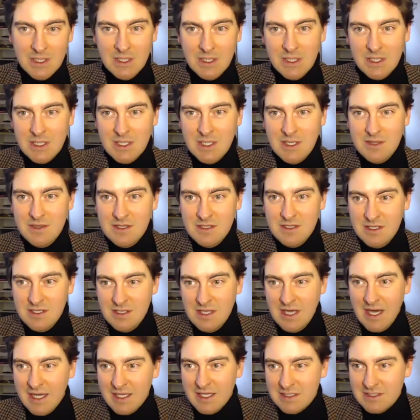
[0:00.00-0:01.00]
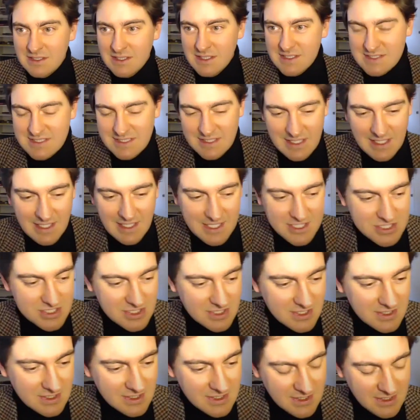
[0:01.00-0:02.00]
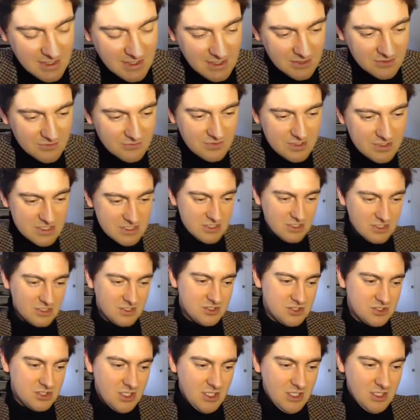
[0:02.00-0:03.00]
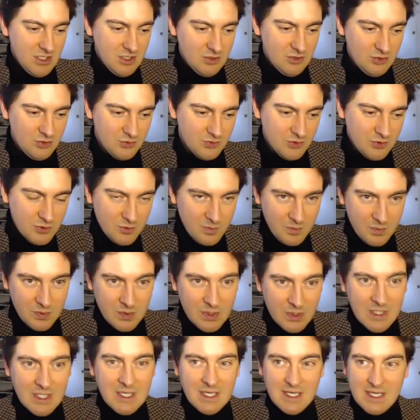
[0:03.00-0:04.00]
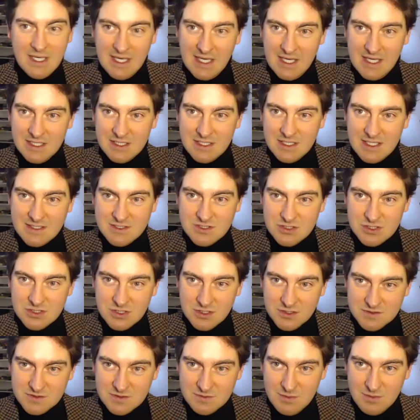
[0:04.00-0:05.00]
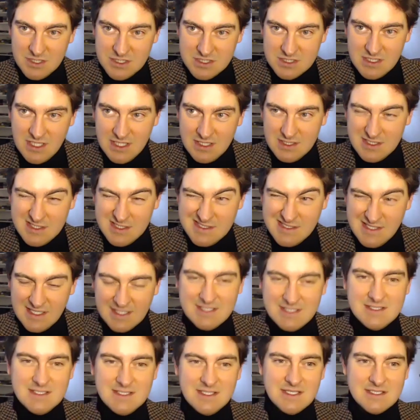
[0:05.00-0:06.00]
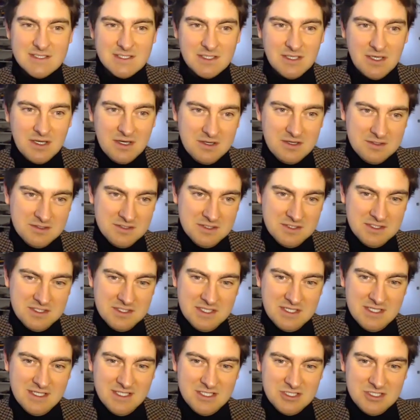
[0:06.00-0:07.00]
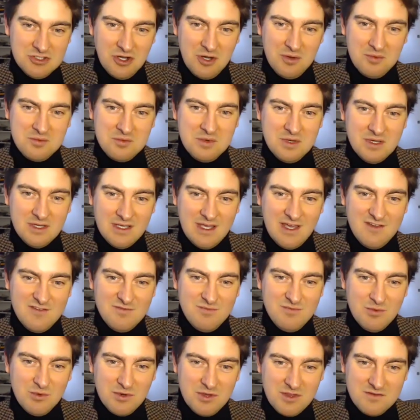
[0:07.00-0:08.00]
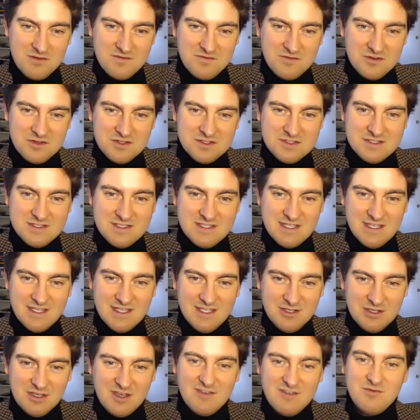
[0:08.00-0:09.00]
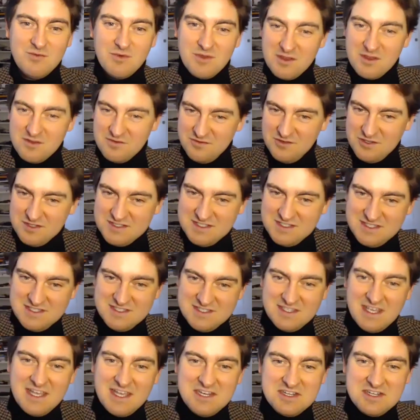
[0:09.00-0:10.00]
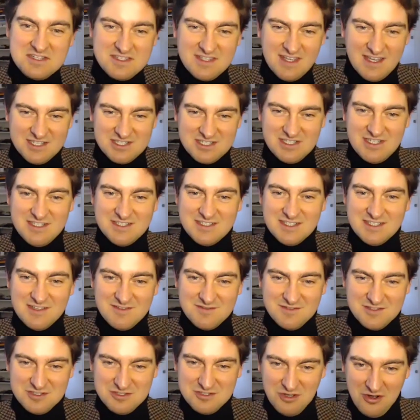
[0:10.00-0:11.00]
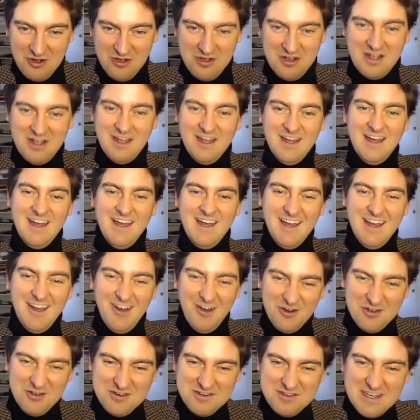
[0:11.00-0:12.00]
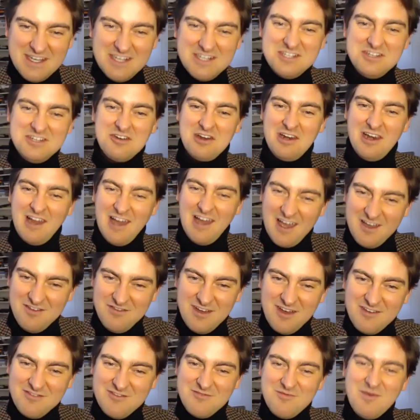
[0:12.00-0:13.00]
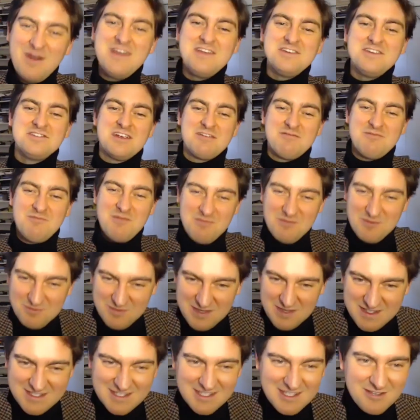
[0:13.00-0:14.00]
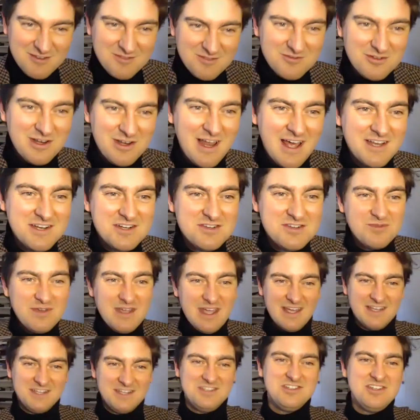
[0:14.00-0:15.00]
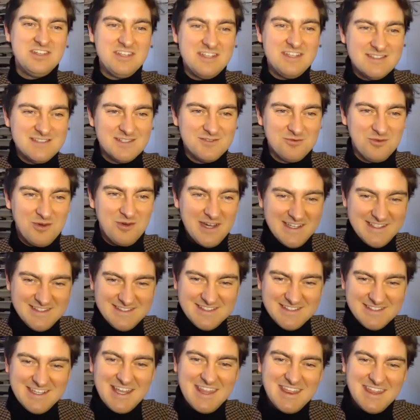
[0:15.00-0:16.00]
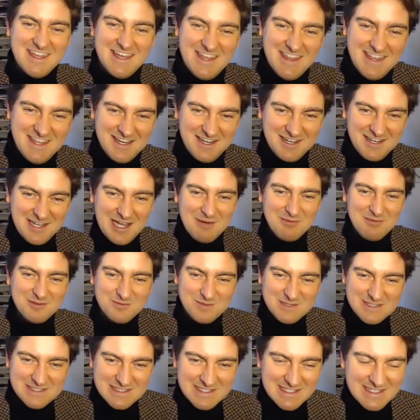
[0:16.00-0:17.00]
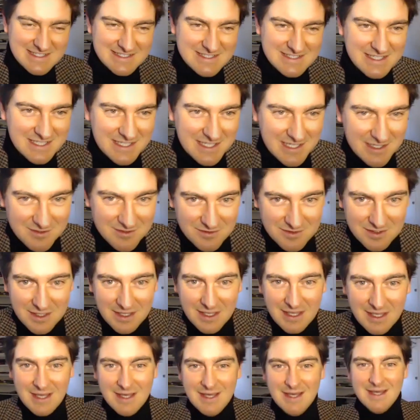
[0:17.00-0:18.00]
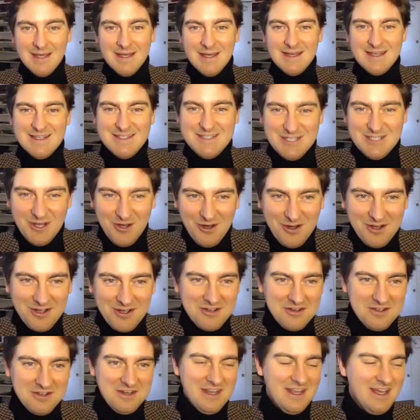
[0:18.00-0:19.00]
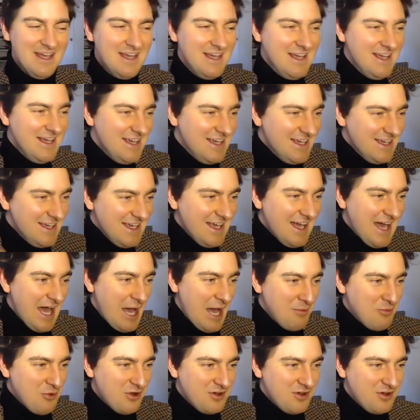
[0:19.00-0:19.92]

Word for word: and the Idleness and Leisure Research Group. And I should also mention that six years ago, Tom gave me one of the first. He gave me one of the first stages actually to give a talk on Nietzsche on life affirmation. I remember meeting you for lunch. We had cheese and wine together, and a couple of weeks later, I gave a talk on Amor